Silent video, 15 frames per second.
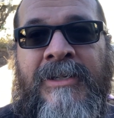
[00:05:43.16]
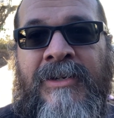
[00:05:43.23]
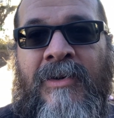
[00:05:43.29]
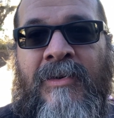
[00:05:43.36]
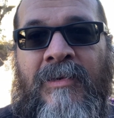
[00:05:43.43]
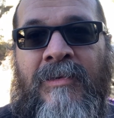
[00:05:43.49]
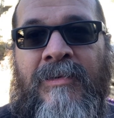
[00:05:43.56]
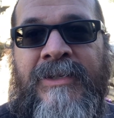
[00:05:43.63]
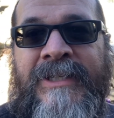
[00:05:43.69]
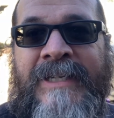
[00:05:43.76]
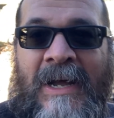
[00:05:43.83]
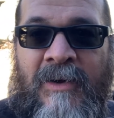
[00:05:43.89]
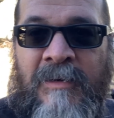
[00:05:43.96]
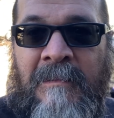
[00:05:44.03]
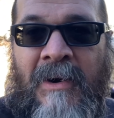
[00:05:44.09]
no
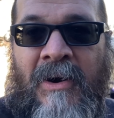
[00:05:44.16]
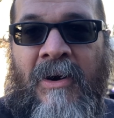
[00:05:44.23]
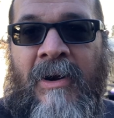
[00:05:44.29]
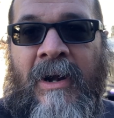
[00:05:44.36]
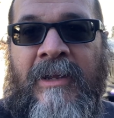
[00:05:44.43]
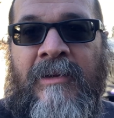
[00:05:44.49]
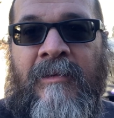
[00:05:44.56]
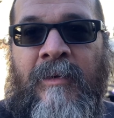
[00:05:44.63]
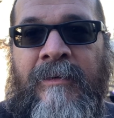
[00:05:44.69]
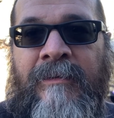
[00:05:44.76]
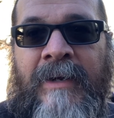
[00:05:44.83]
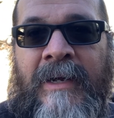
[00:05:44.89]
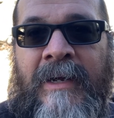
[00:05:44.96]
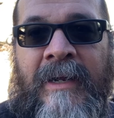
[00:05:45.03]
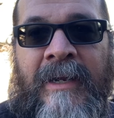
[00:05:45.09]
sound bar like you would
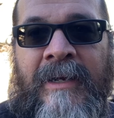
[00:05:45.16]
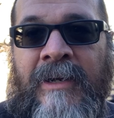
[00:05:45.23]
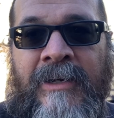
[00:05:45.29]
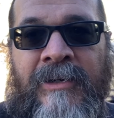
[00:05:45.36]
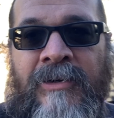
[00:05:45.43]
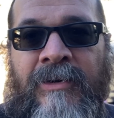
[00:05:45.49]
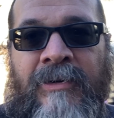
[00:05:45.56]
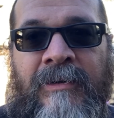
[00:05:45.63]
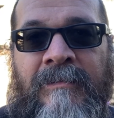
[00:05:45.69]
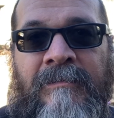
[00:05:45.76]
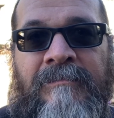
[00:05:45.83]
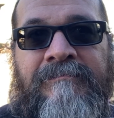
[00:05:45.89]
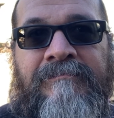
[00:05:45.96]
in your